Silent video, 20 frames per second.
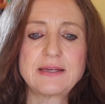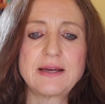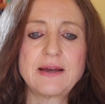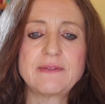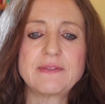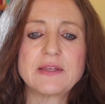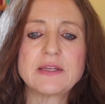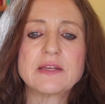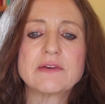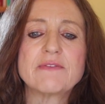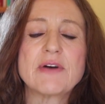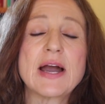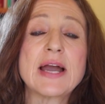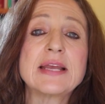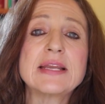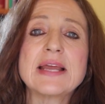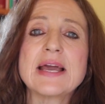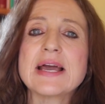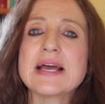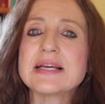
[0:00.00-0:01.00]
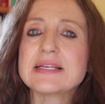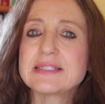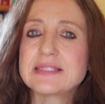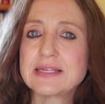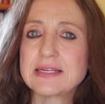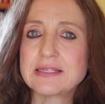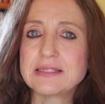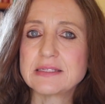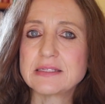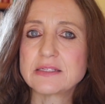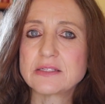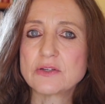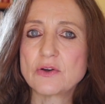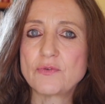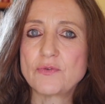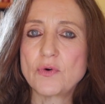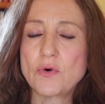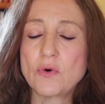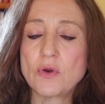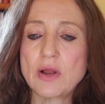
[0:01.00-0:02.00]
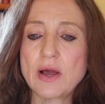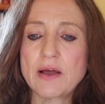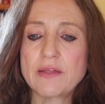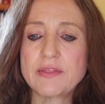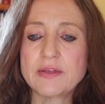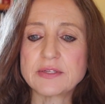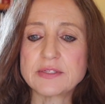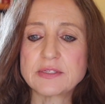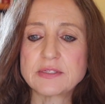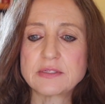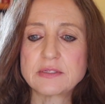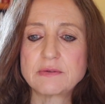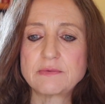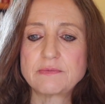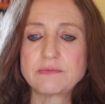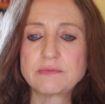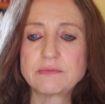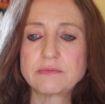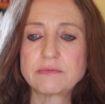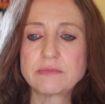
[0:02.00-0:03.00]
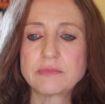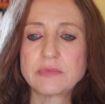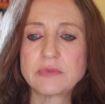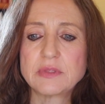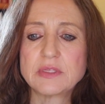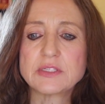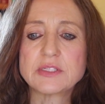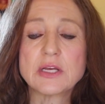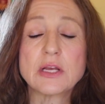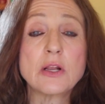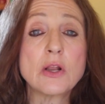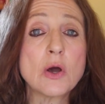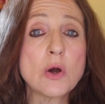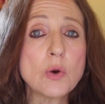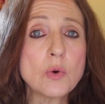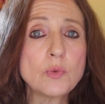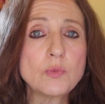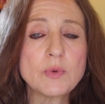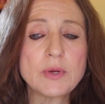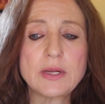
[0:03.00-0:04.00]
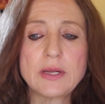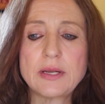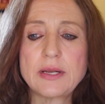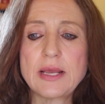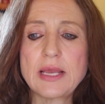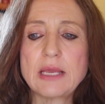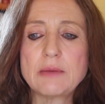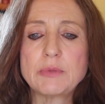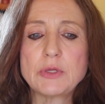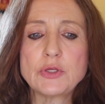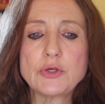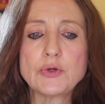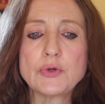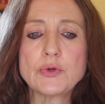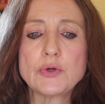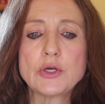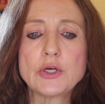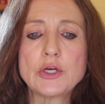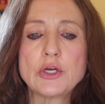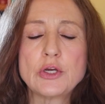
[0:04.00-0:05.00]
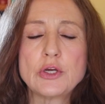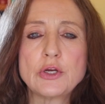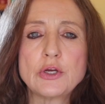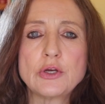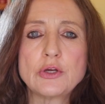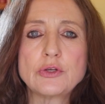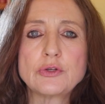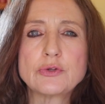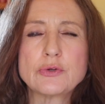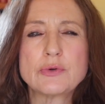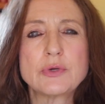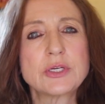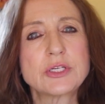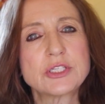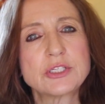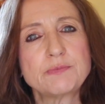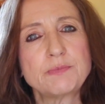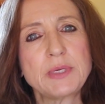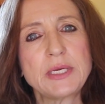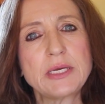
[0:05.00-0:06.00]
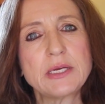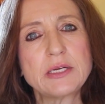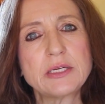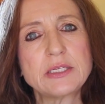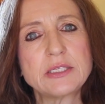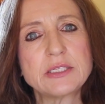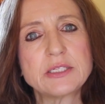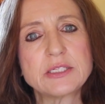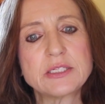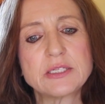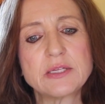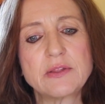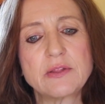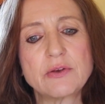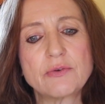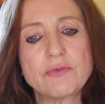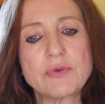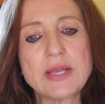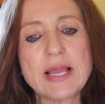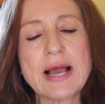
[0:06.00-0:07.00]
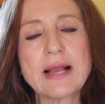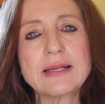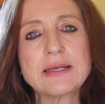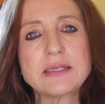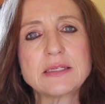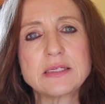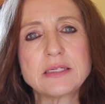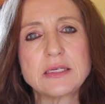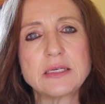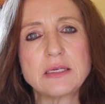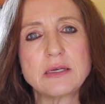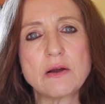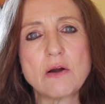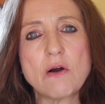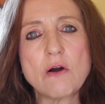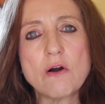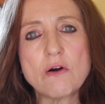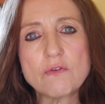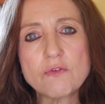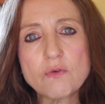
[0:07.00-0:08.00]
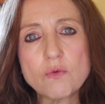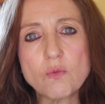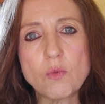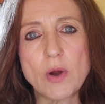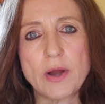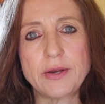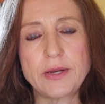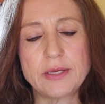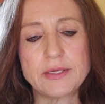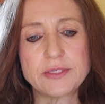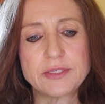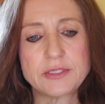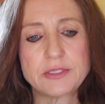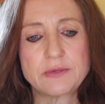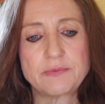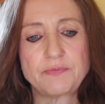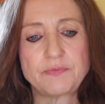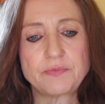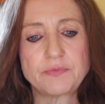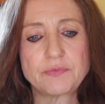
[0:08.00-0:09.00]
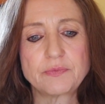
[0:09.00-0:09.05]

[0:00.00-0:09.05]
and the divine essence of all others. This alone will enable you to experience the reality of oneness.